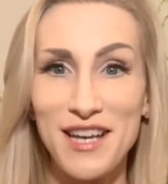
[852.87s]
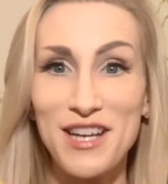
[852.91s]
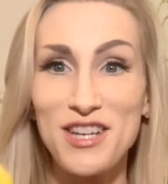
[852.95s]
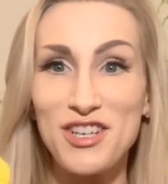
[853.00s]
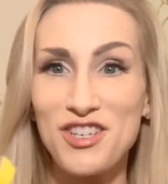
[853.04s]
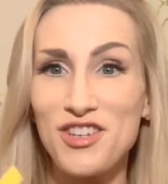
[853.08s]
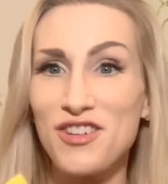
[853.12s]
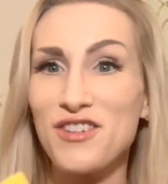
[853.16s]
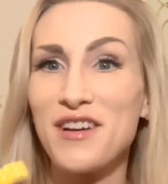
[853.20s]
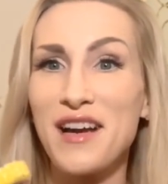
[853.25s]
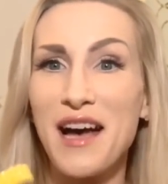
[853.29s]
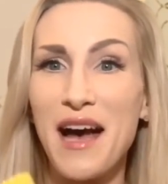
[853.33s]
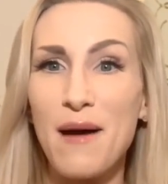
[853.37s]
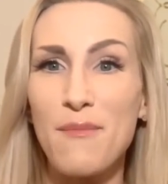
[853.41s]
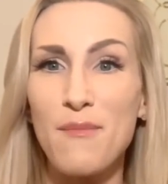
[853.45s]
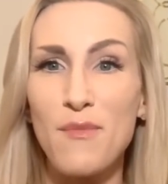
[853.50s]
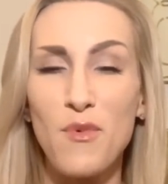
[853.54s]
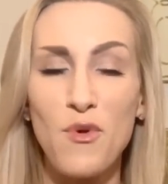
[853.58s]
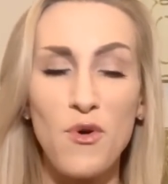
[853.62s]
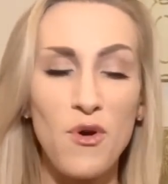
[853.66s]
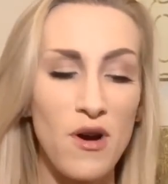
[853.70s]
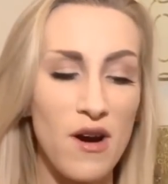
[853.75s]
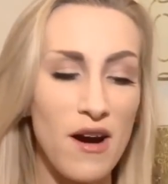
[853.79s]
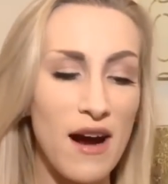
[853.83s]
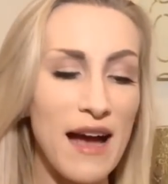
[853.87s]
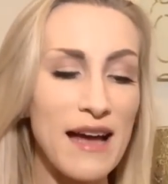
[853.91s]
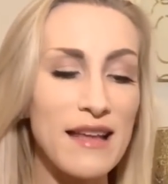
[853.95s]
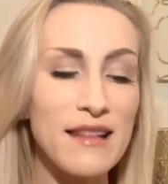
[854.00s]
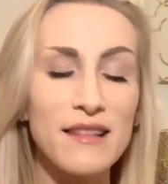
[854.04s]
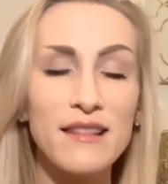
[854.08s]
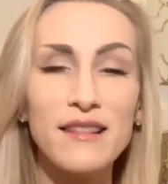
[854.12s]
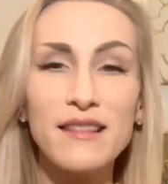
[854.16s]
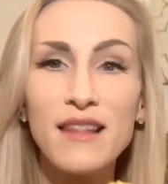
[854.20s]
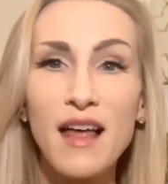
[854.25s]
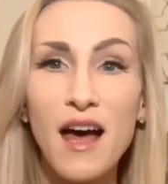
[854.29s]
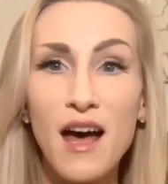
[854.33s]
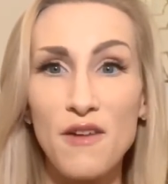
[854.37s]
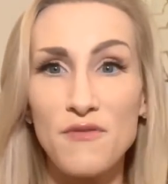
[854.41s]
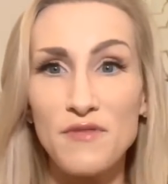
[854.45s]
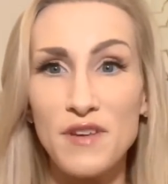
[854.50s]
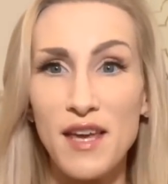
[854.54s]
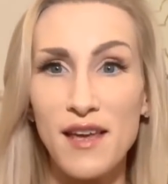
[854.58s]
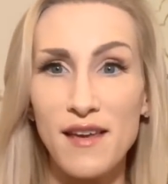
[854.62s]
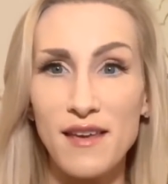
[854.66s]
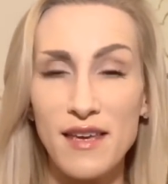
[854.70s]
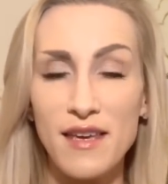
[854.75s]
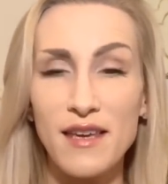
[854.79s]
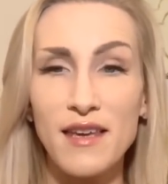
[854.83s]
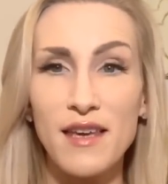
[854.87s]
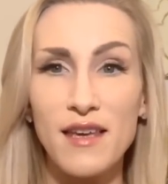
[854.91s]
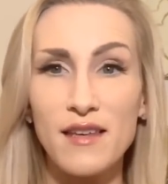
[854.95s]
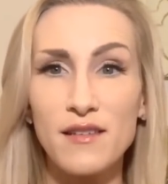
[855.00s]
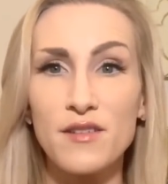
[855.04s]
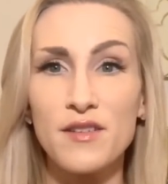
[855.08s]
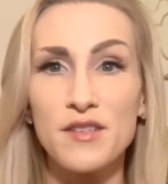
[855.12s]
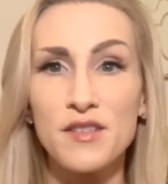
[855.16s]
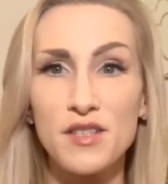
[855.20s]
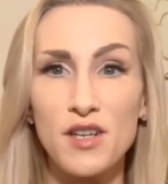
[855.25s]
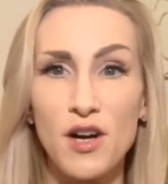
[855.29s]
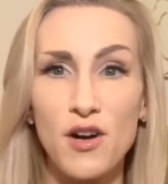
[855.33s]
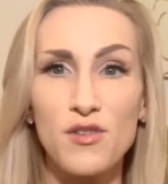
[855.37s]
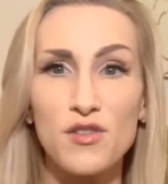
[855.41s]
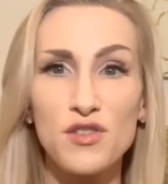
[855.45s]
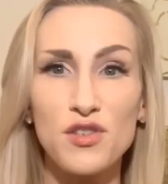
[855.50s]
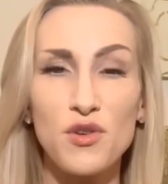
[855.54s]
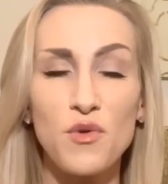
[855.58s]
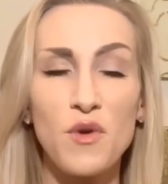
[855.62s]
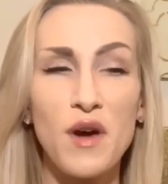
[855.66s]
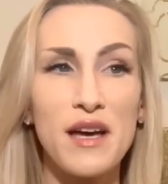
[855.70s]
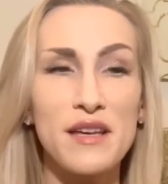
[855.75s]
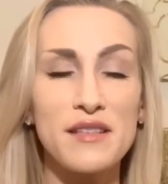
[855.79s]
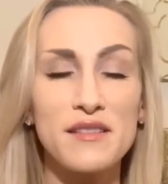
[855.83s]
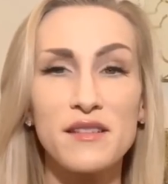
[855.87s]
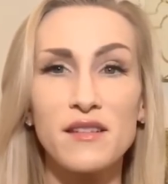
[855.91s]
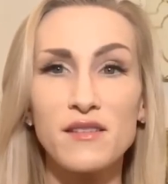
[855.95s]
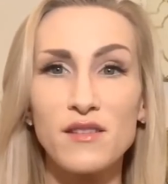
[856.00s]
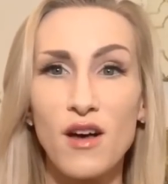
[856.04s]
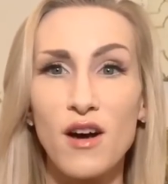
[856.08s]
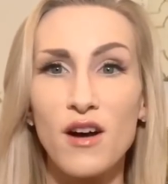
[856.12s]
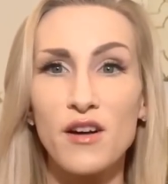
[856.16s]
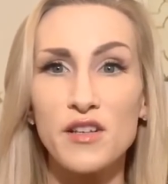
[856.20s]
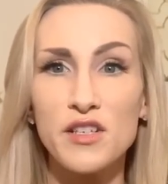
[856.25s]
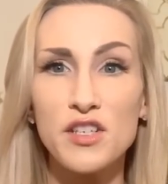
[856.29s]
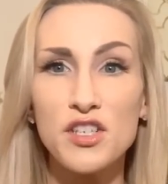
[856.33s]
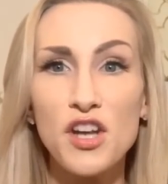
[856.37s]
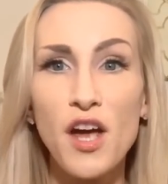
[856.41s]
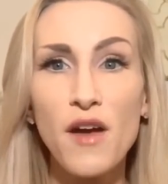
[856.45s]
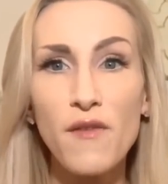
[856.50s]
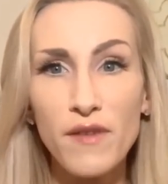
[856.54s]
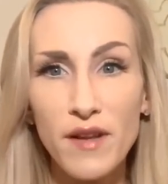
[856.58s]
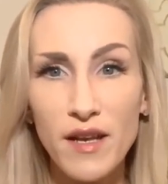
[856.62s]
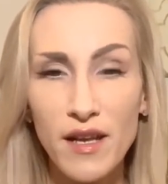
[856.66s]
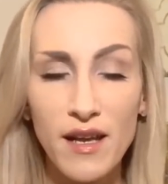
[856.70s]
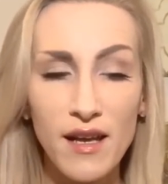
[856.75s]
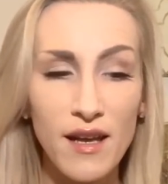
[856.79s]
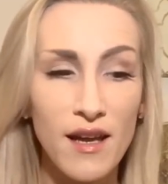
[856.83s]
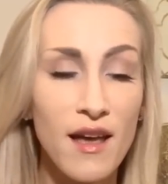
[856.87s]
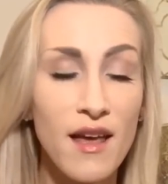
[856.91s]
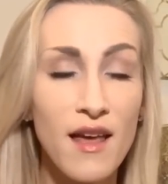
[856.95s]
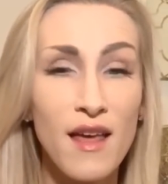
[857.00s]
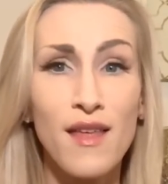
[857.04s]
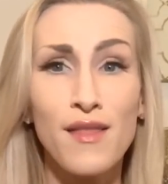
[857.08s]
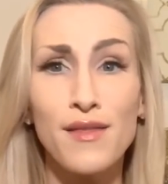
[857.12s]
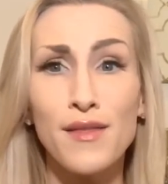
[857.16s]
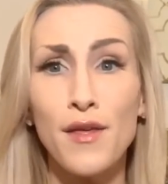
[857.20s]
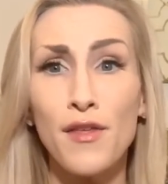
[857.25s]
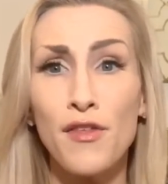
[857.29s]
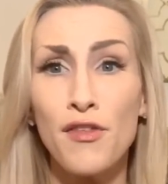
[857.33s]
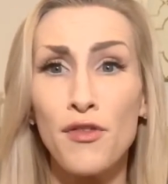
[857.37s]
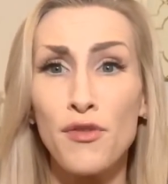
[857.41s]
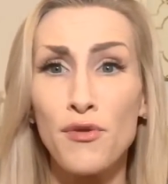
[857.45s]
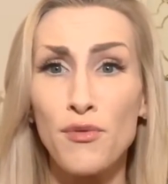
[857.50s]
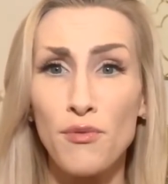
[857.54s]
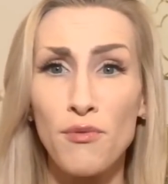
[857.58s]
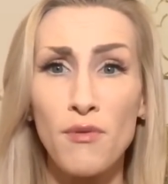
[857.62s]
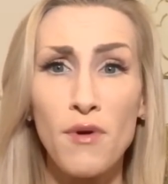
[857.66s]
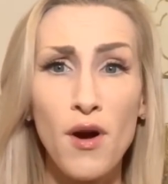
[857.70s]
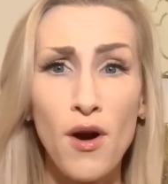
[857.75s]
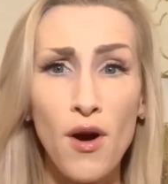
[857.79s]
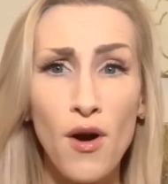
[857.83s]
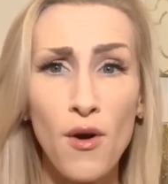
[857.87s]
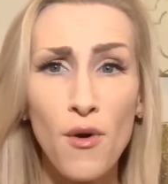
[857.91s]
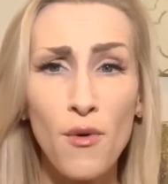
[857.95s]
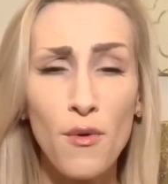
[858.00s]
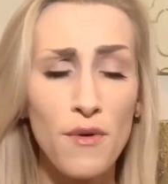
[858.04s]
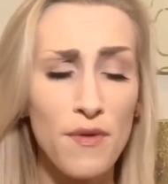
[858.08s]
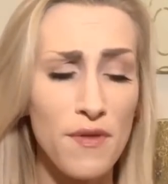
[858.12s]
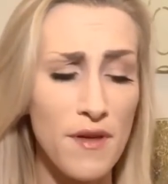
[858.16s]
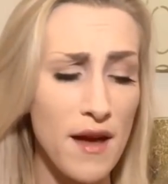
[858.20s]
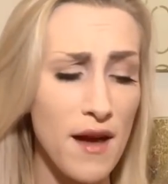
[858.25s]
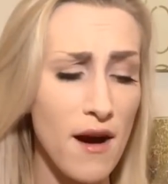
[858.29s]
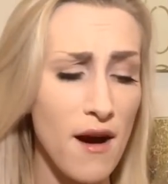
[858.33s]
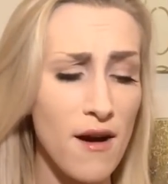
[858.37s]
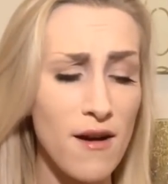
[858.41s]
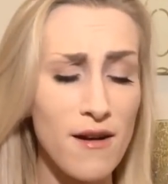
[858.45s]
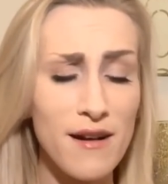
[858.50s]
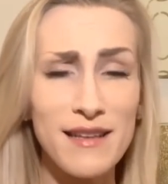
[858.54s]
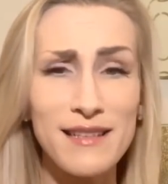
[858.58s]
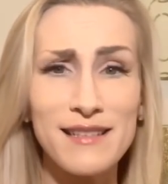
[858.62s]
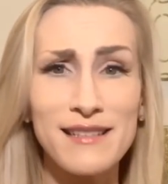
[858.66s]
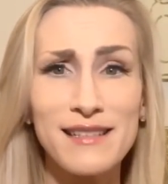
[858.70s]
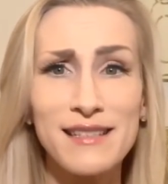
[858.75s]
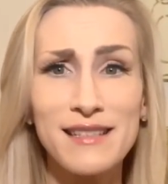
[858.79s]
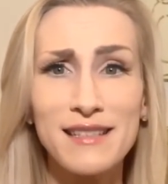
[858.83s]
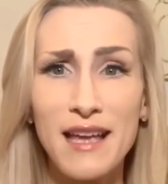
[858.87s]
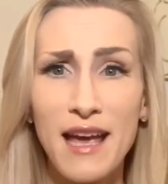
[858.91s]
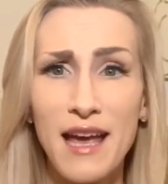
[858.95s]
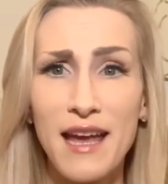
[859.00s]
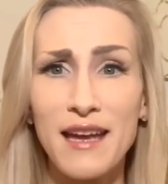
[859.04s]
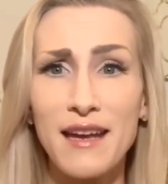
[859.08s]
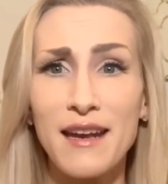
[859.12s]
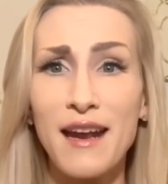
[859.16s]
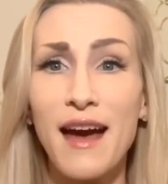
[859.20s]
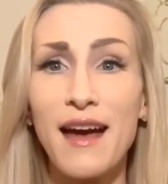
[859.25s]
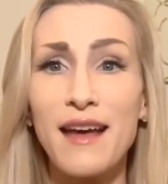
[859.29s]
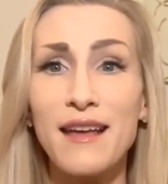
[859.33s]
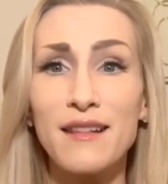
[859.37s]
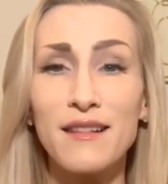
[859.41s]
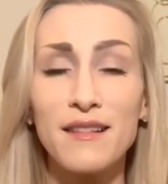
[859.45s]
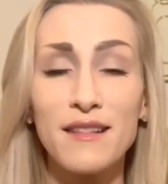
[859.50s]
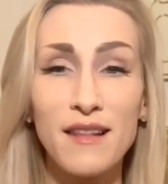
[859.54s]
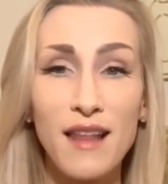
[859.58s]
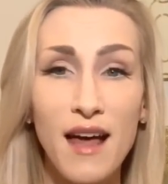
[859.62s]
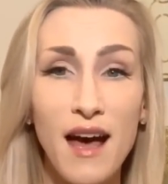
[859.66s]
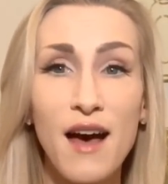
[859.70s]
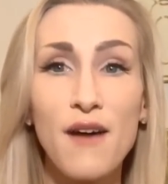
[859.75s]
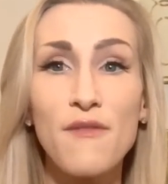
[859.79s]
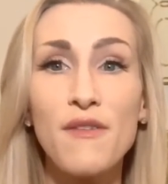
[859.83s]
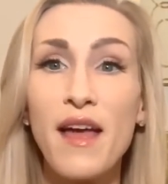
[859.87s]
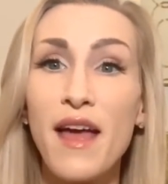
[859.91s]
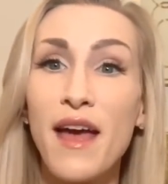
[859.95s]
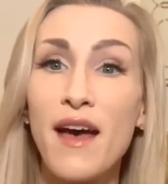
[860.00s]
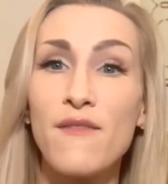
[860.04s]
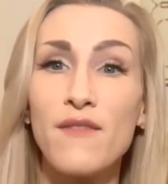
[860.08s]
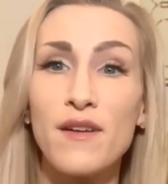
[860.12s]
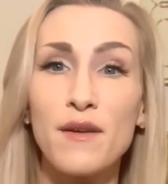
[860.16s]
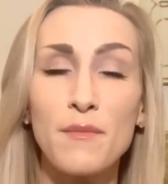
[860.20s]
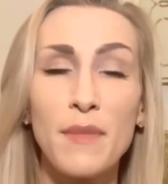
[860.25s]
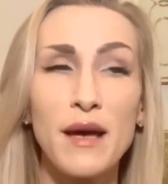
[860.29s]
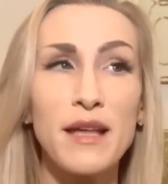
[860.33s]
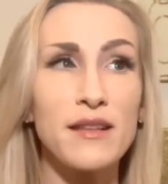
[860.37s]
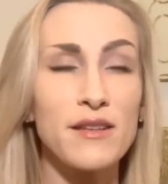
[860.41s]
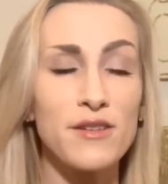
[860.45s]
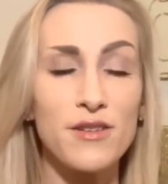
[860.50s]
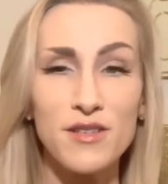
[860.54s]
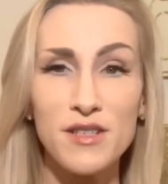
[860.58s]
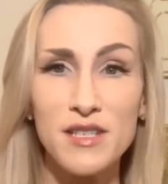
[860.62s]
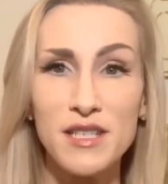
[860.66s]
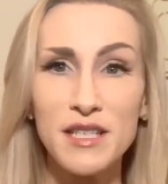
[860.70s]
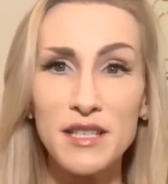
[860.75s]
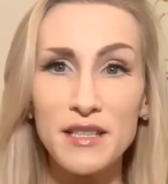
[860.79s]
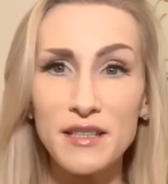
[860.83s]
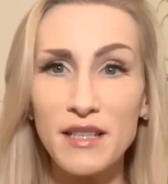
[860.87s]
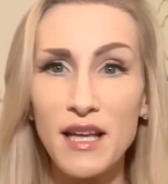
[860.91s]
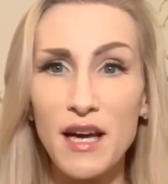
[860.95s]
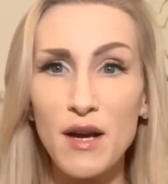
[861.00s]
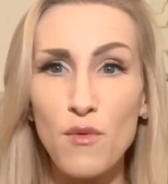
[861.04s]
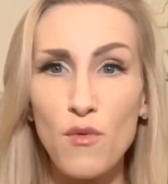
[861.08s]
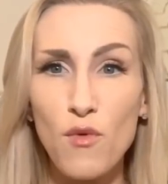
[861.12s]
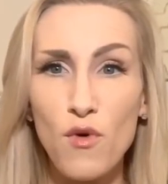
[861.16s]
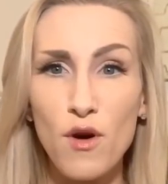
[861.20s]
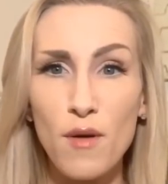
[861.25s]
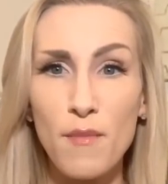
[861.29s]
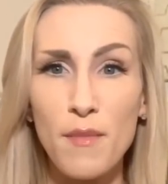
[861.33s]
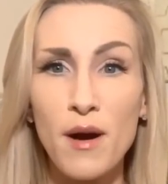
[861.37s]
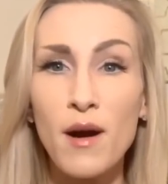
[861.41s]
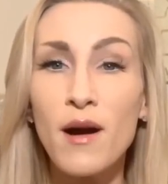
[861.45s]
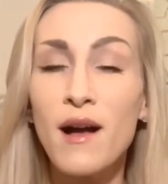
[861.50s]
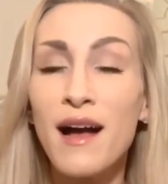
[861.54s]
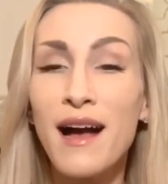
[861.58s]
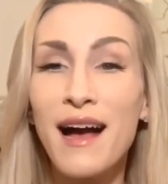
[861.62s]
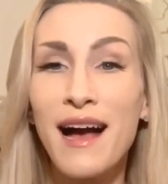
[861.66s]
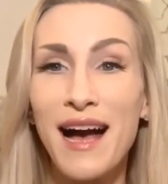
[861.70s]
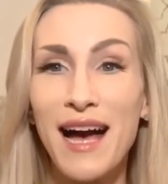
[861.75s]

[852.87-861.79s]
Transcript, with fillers: I should have got more. I love Yankee Candles tarts, you guys. The longevity, the throw, they are insane. I love having my little tea light warmer.